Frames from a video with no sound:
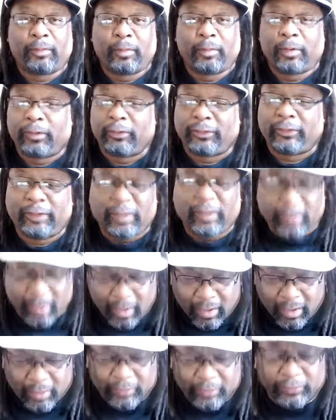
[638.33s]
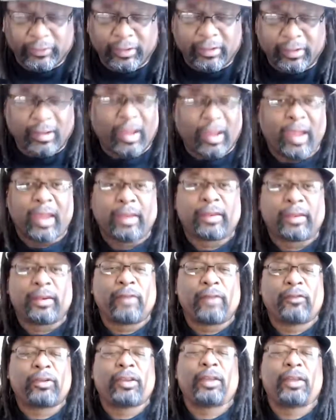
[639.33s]
Seek God, and
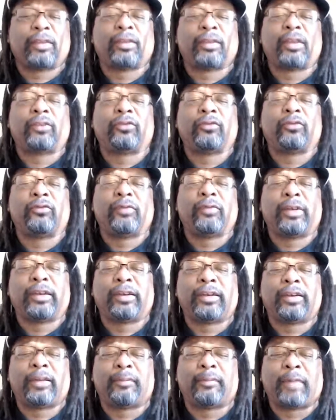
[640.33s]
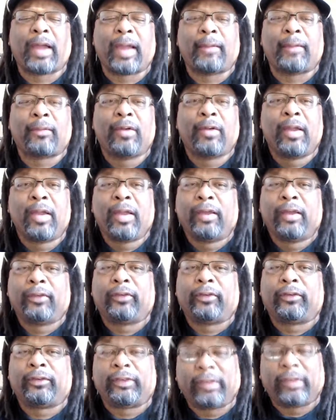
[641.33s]
everything that you read in the Bible
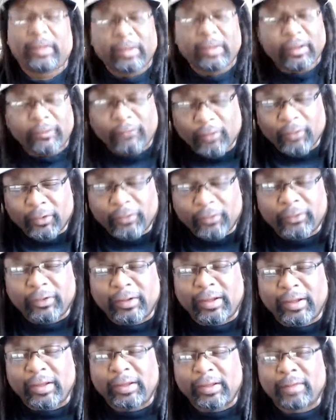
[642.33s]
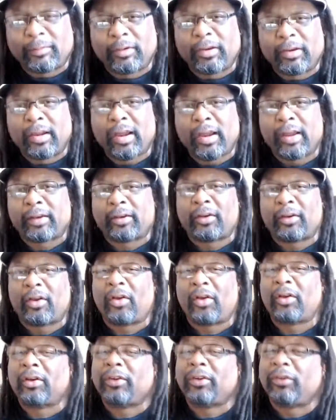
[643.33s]
is seek ye first the kingdom of God and
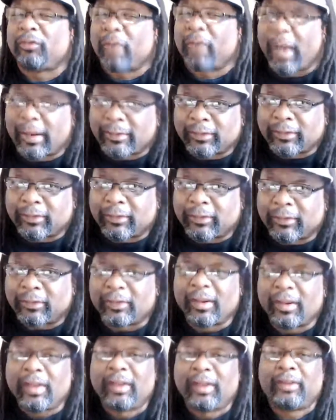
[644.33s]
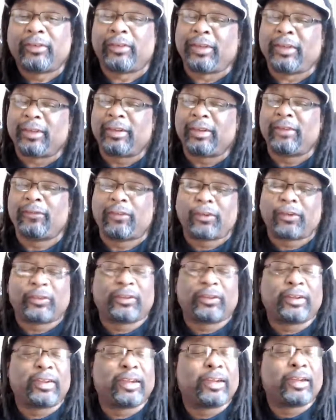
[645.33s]
all its righteousness. Seek ye first the
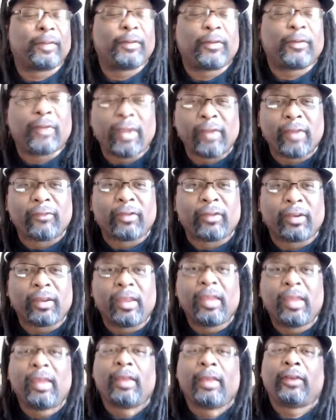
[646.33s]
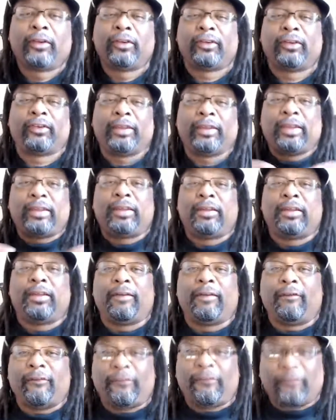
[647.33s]
kingdom of heaven. Seek ye
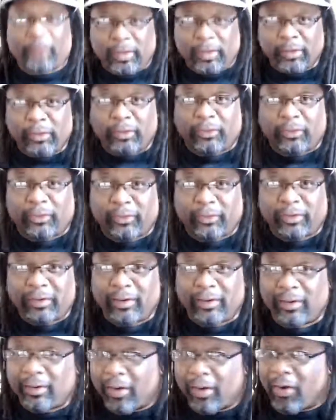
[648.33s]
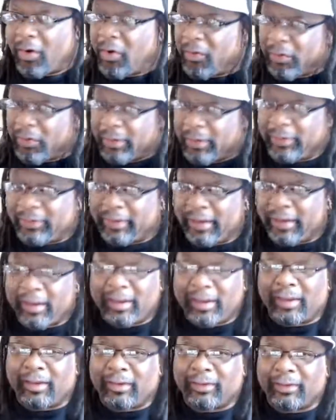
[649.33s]
first all these
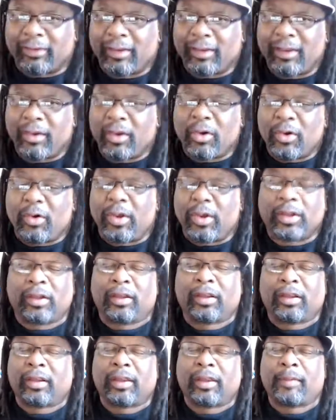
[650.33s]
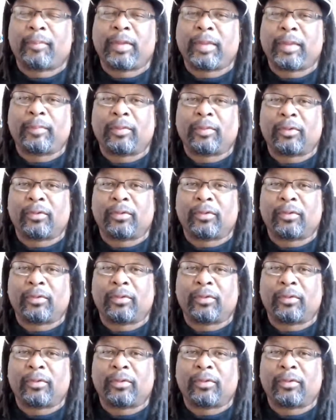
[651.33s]
things. Quit looking at people.